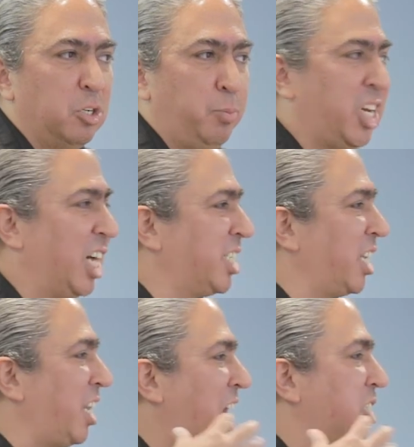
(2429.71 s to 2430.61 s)
because of
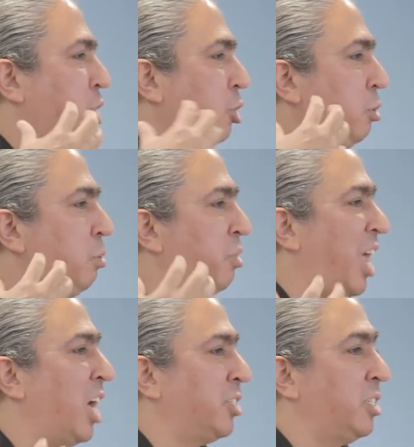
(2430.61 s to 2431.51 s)
the last
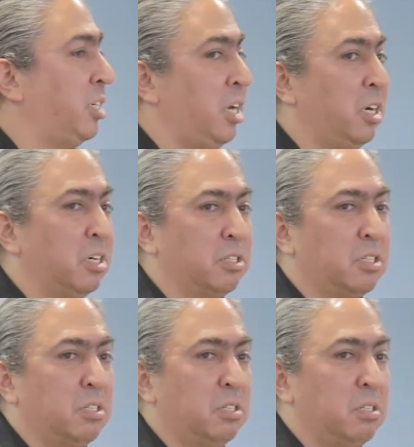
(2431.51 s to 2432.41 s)
2,000
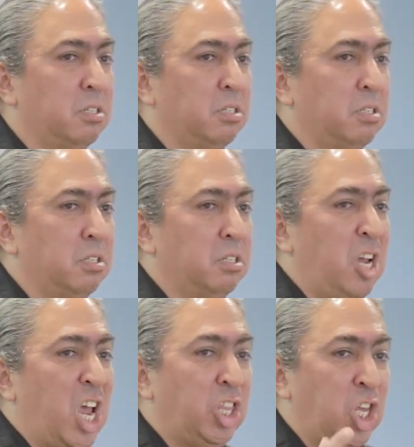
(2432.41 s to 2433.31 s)
years
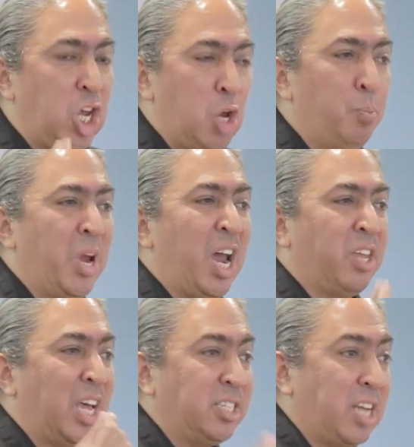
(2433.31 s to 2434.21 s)
and the
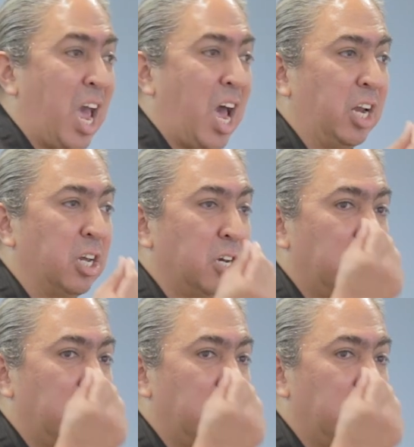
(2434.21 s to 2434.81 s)
impact that's had